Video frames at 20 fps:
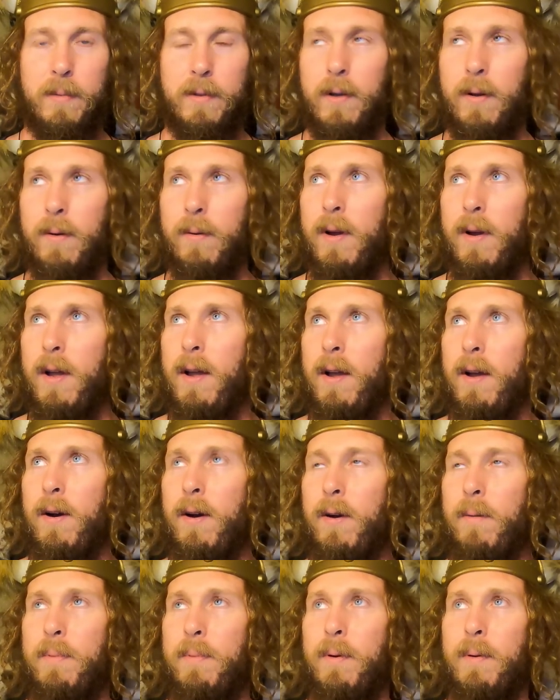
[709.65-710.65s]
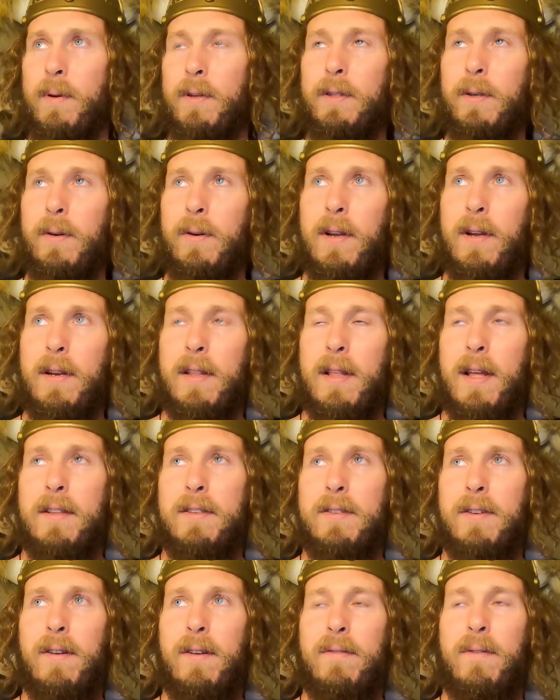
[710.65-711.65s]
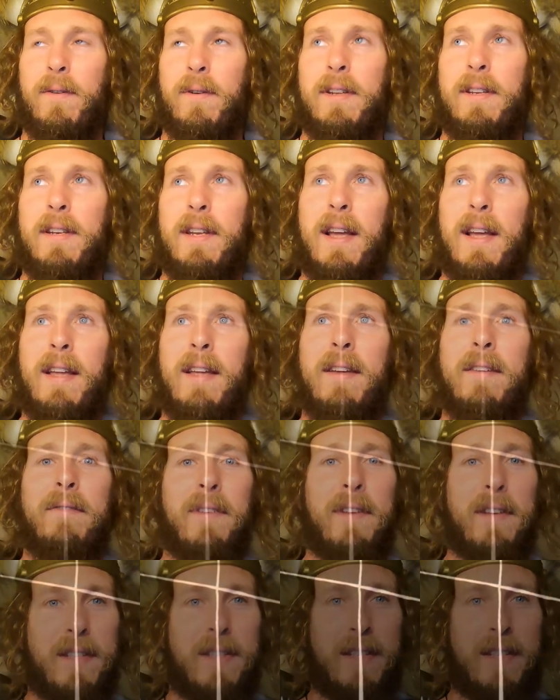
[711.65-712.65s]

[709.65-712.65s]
So, hope you enjoyed. That's all for today. Vi